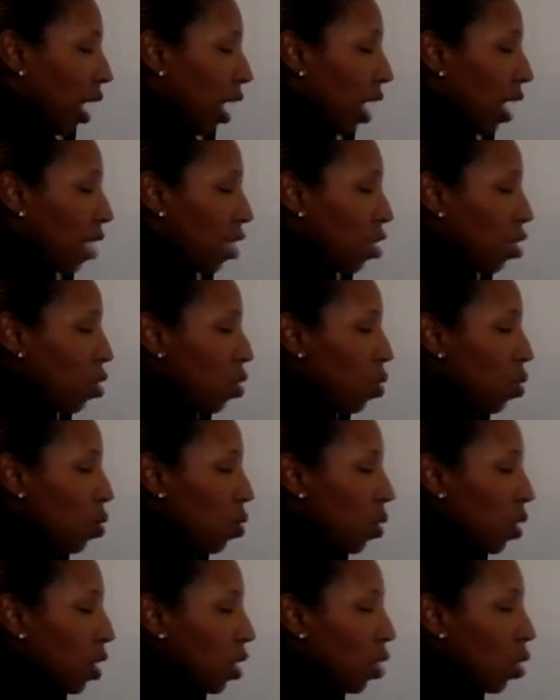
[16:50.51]
And
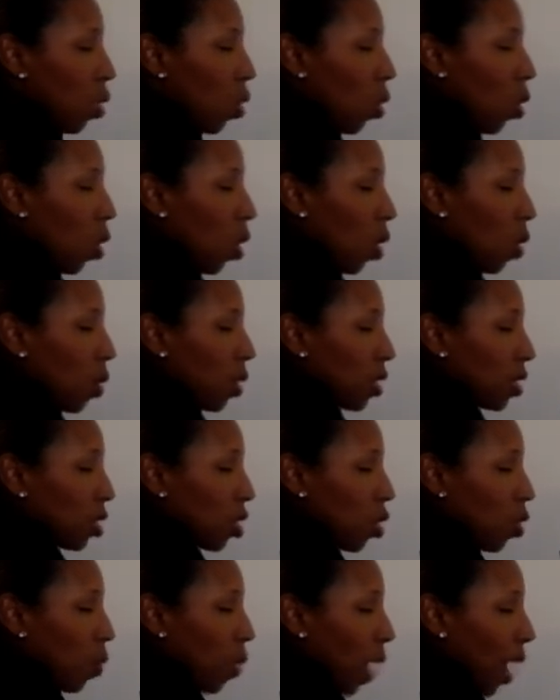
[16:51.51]
you can always
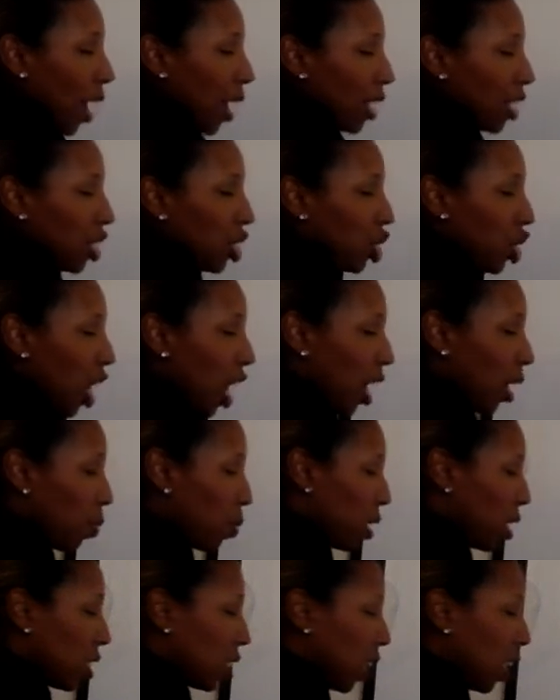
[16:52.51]
go back and check,
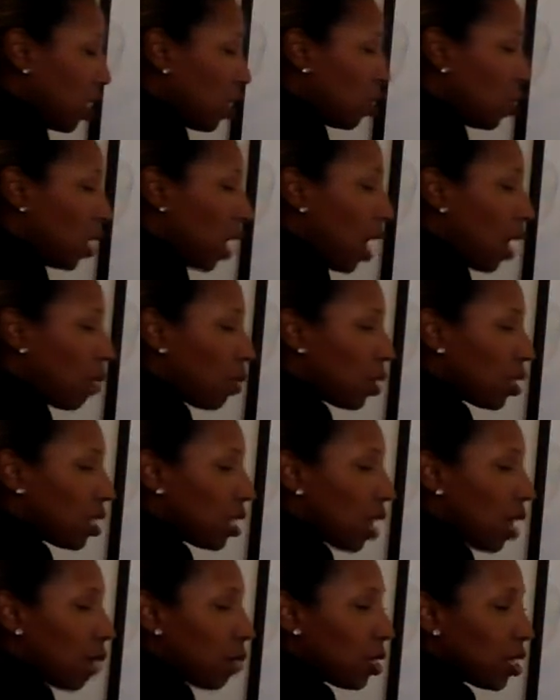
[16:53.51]
because I know 9 plus
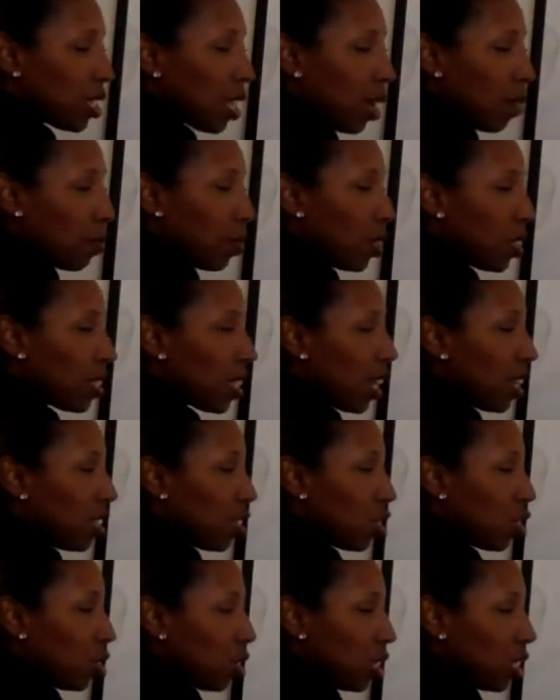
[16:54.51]
9 plus 9 plus 9
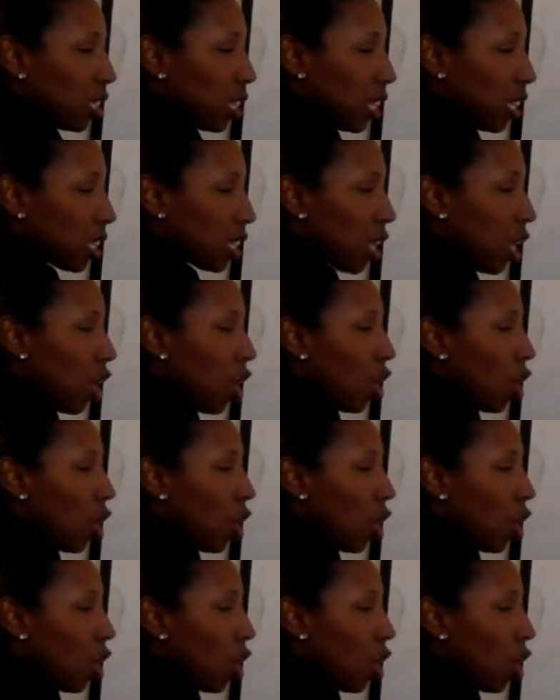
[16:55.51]
is 36.